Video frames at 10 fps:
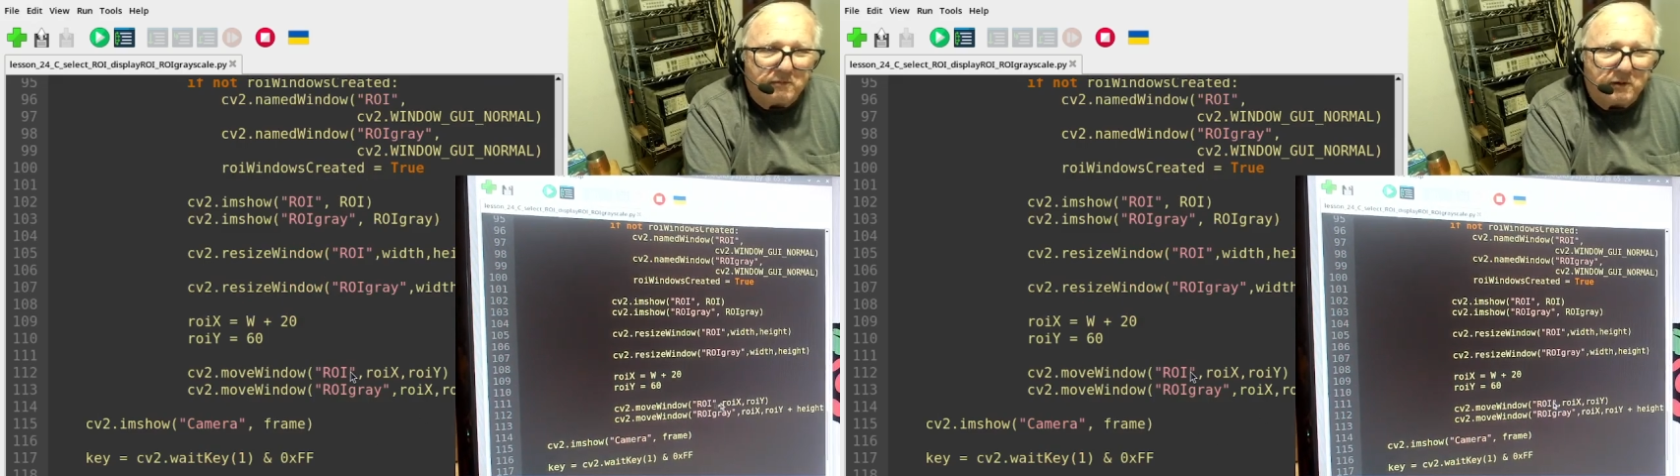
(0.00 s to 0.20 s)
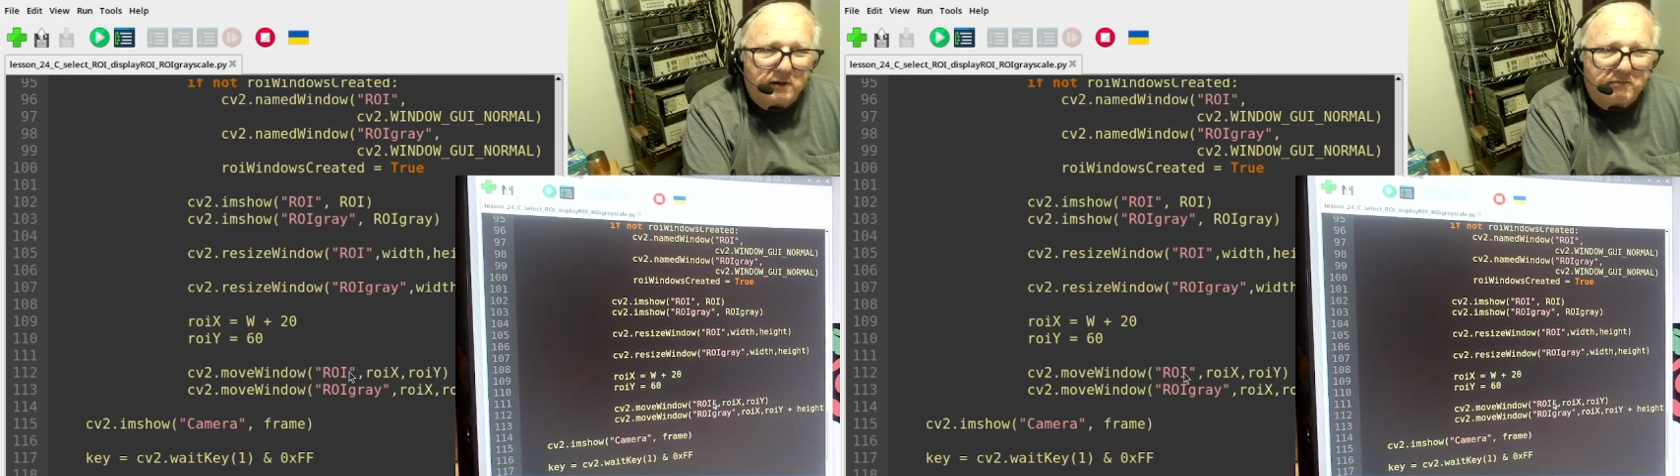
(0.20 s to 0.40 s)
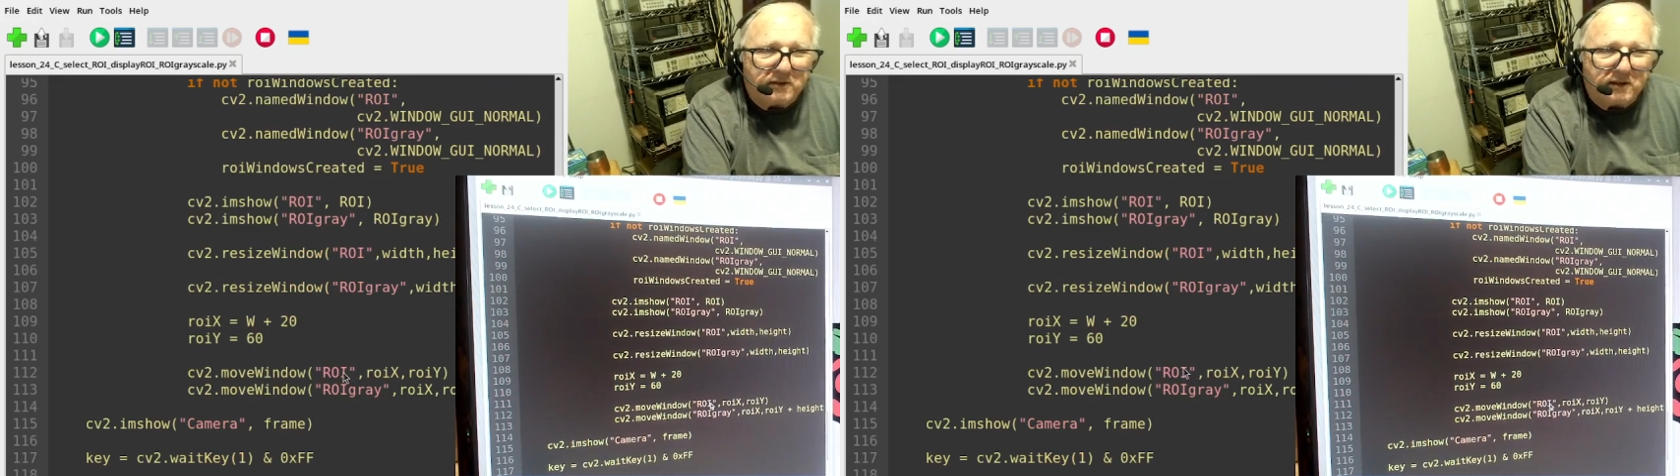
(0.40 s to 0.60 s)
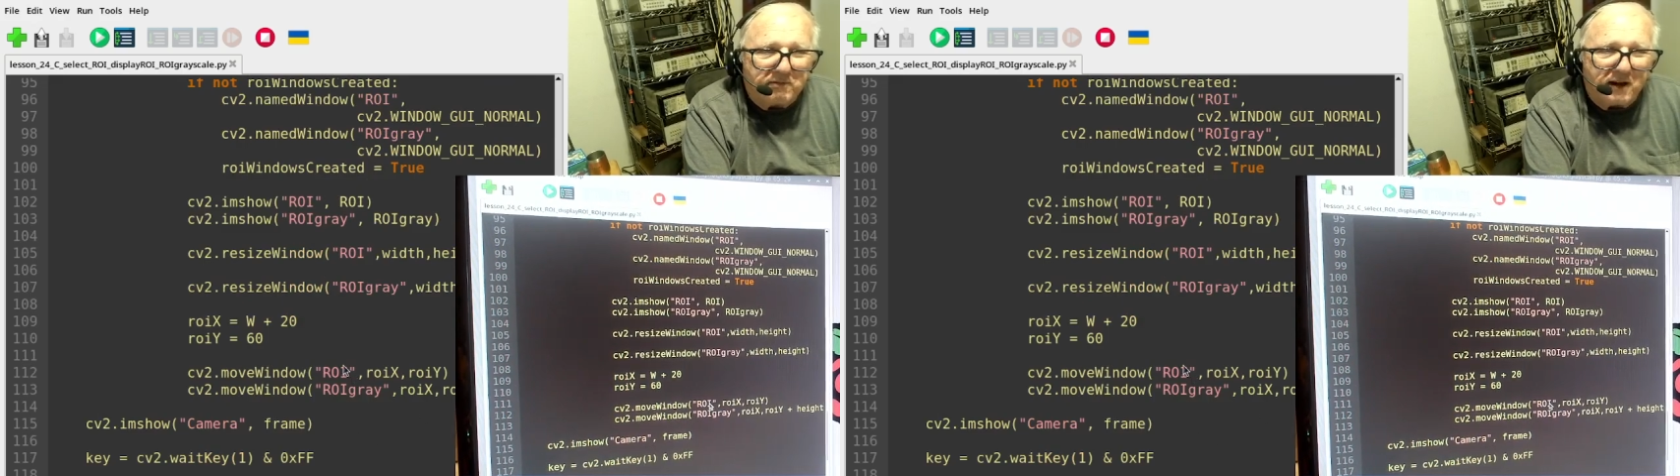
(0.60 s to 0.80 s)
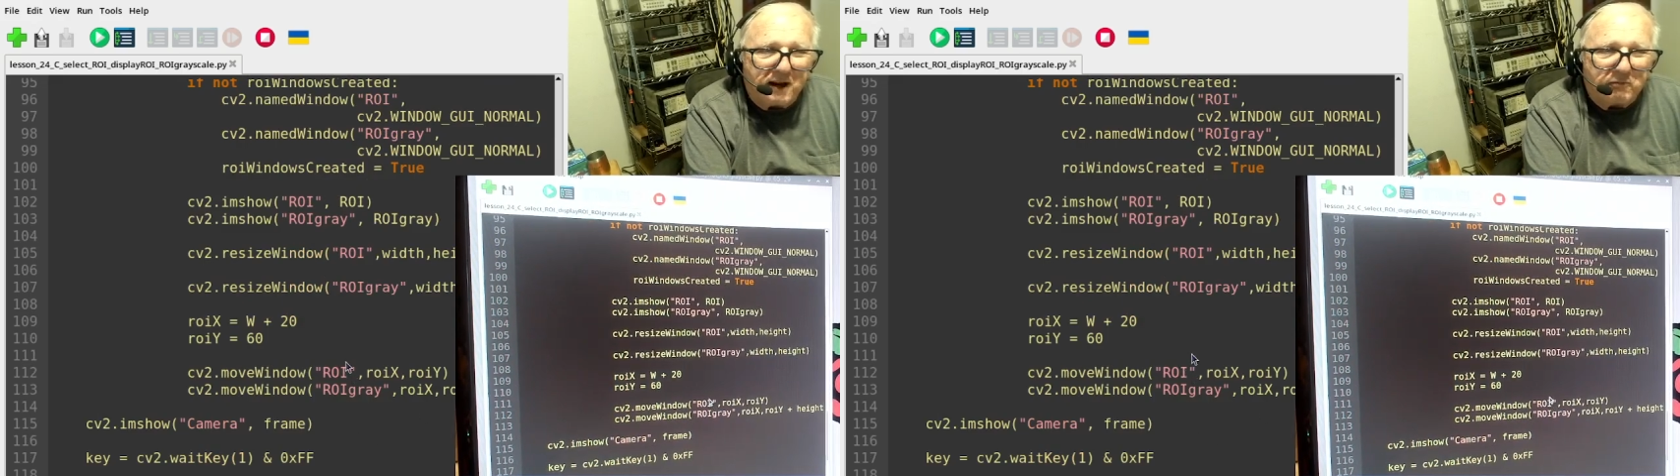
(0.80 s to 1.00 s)
We
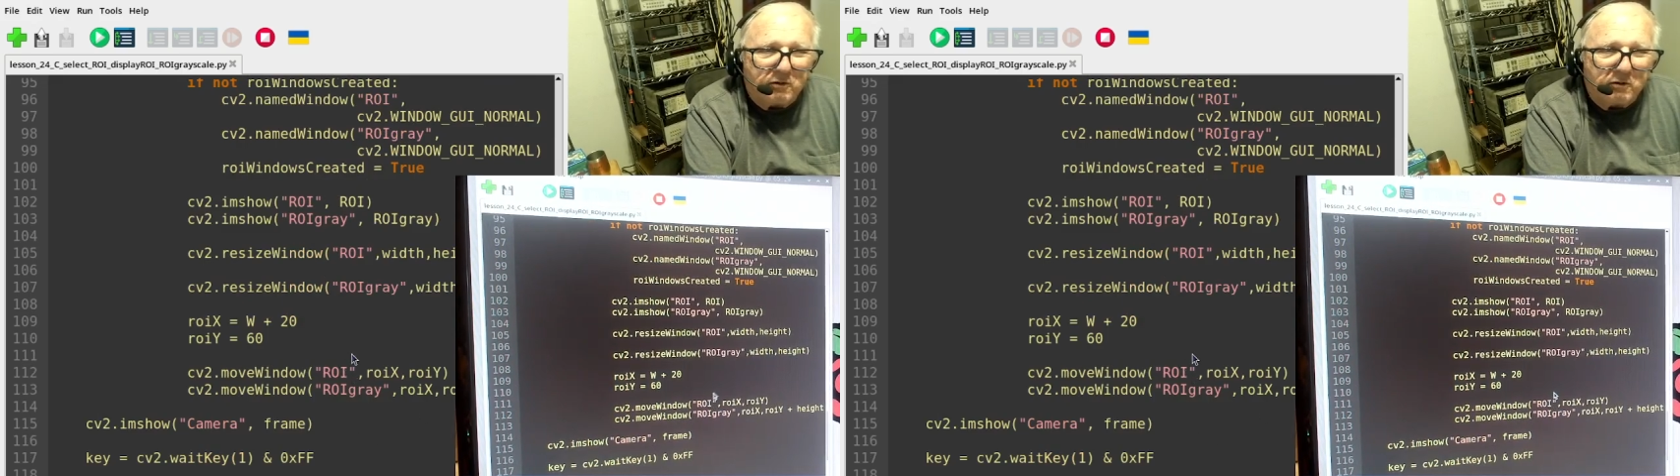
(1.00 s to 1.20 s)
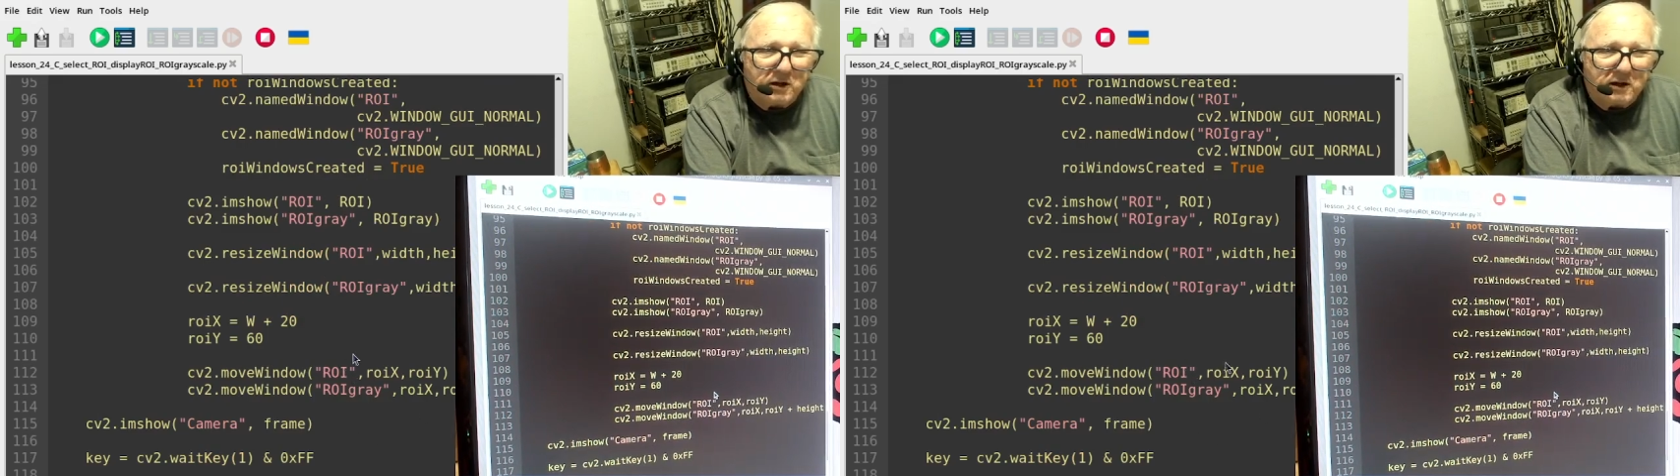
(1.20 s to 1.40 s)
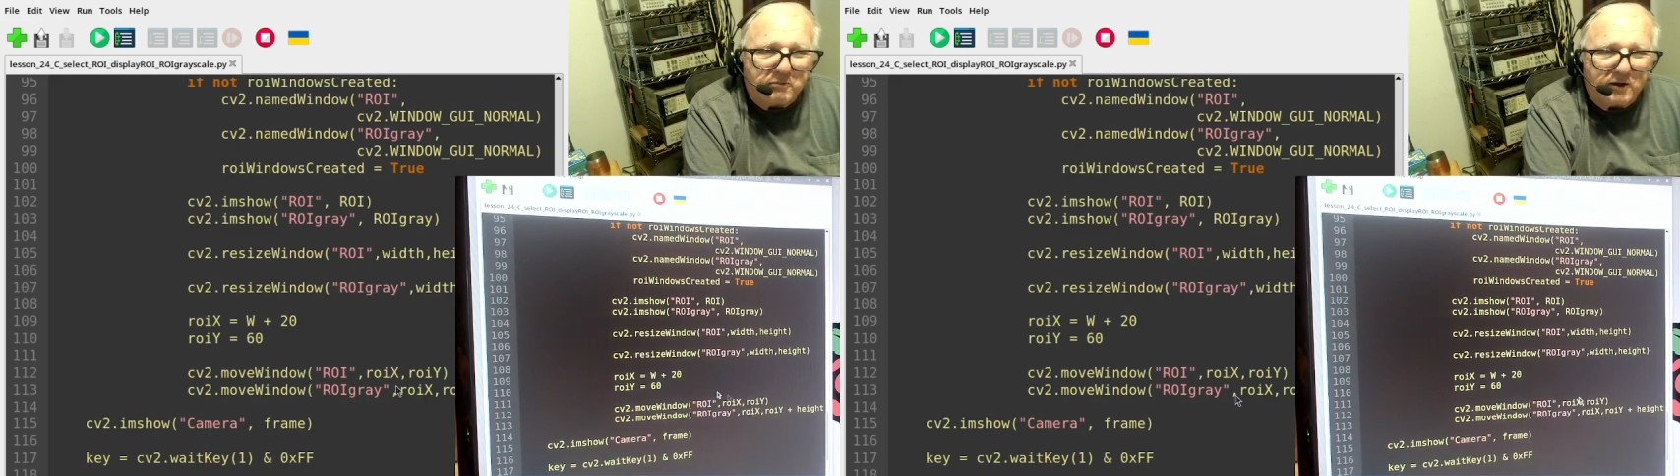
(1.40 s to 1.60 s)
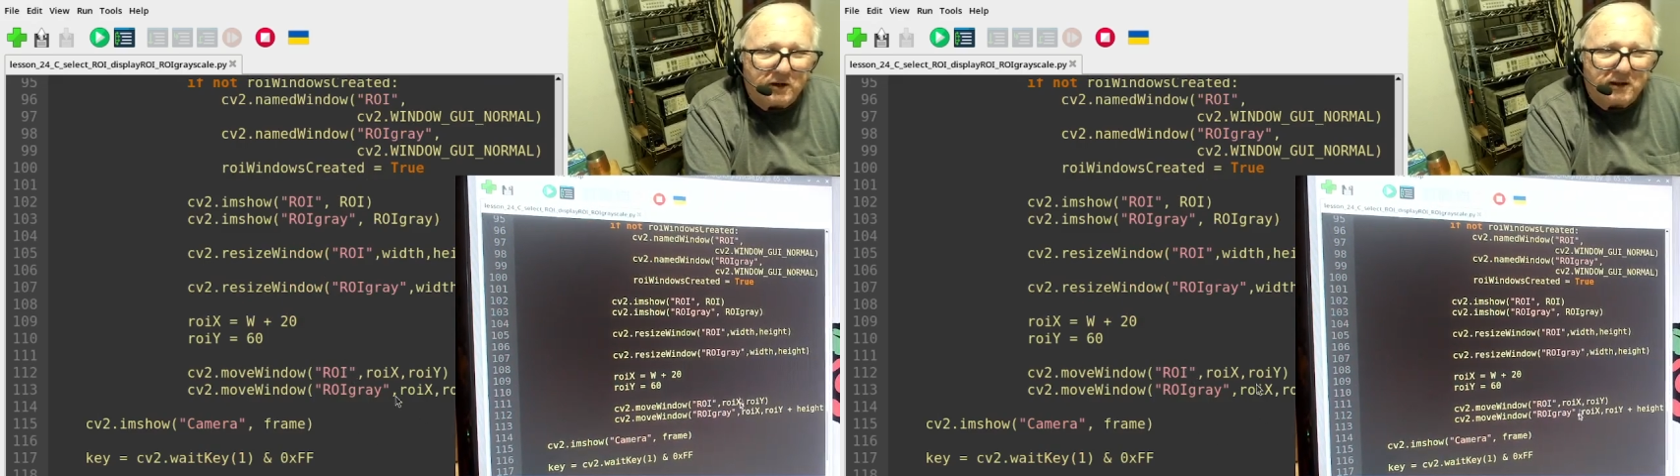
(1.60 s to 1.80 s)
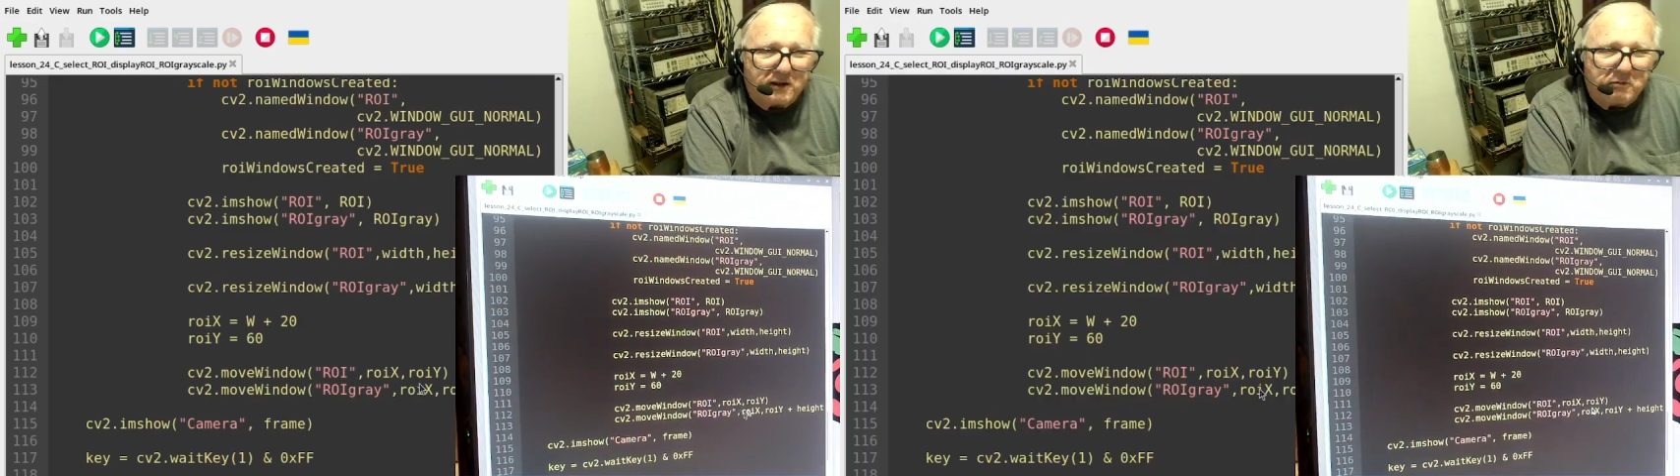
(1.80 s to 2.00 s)
define where we're going to put
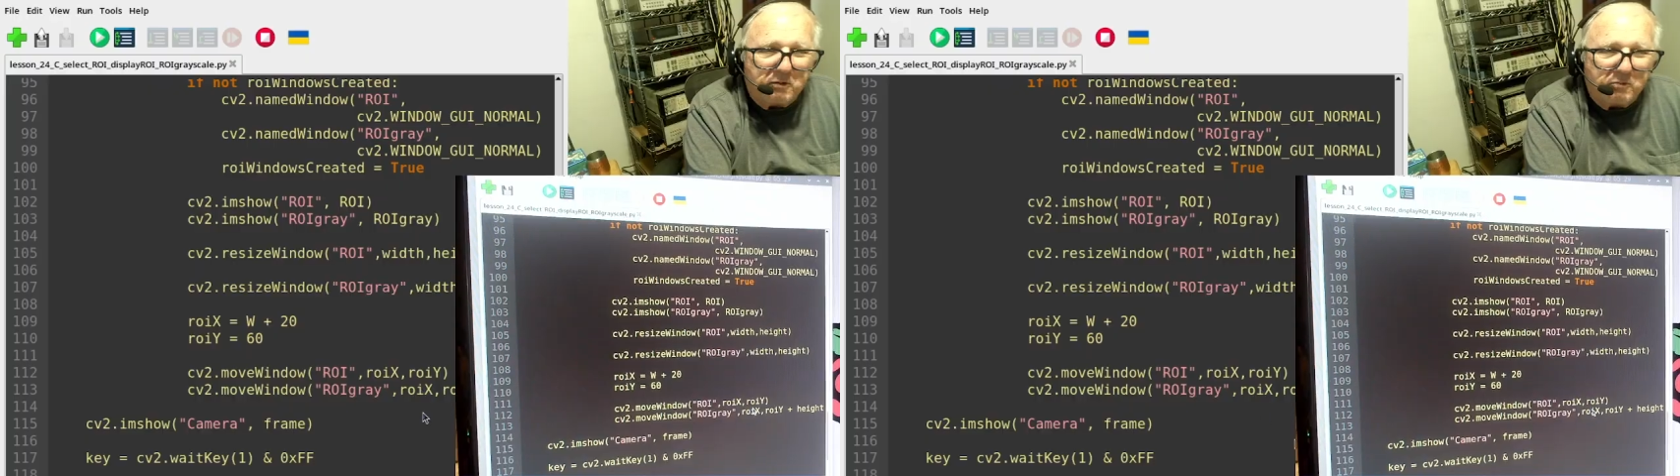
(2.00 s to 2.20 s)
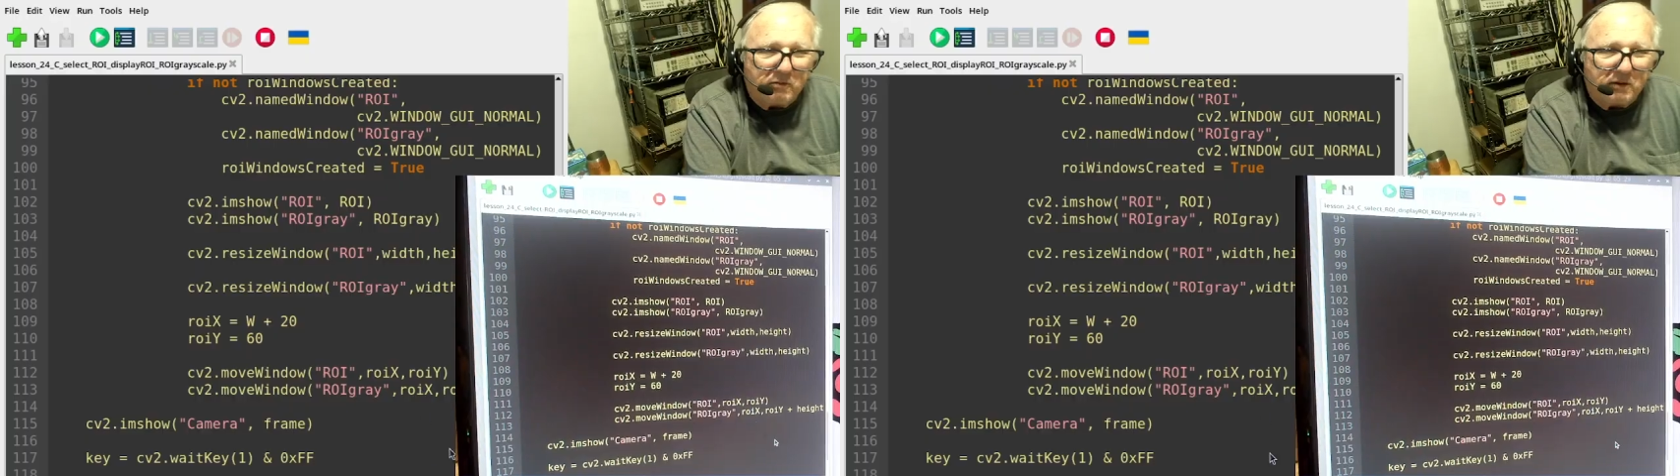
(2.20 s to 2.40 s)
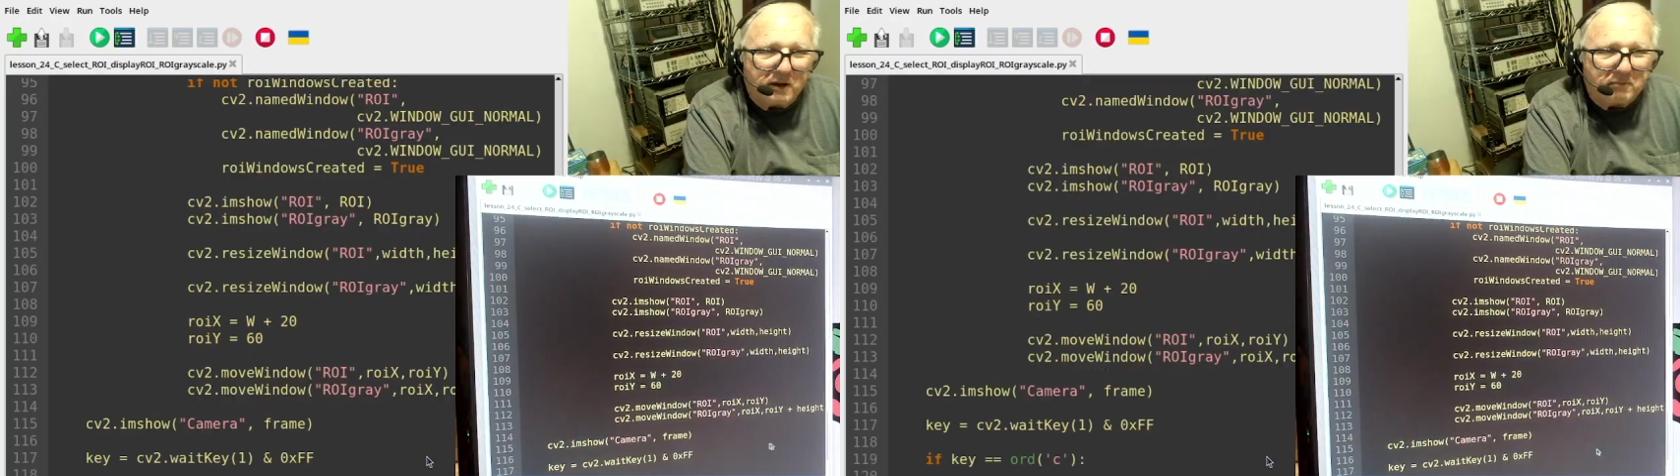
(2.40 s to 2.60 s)
it, then we move it.